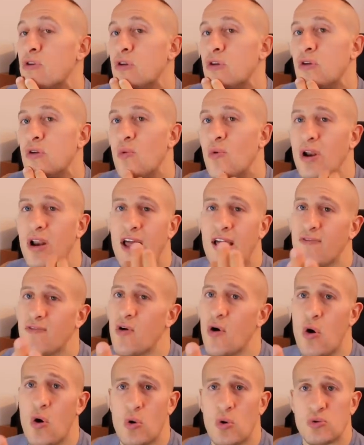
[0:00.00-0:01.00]
You want to have
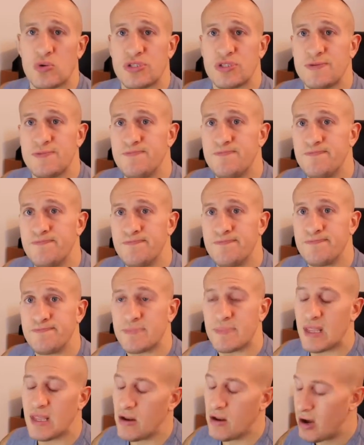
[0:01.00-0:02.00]
goals.
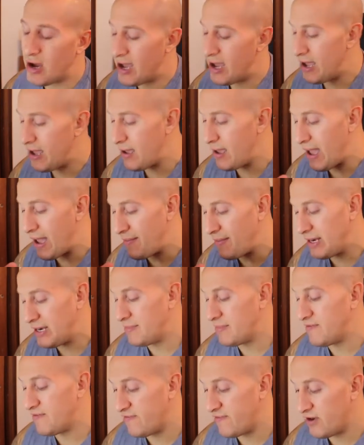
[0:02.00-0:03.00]
You know, I made
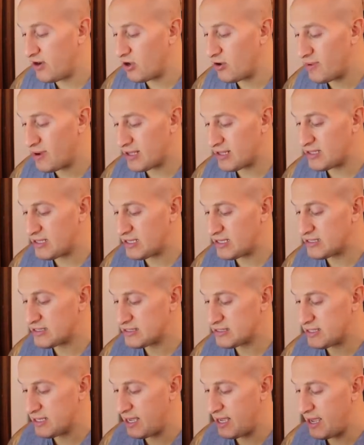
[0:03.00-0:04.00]
a video about
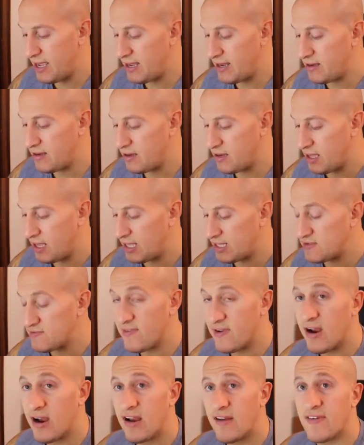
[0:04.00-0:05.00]
this, and it's
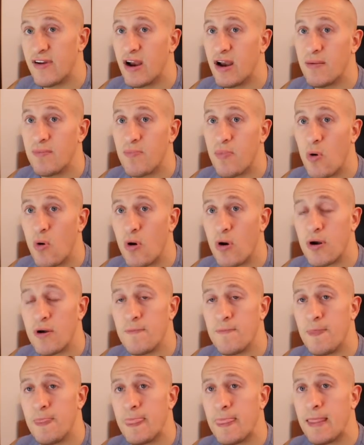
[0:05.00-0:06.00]
very, very important.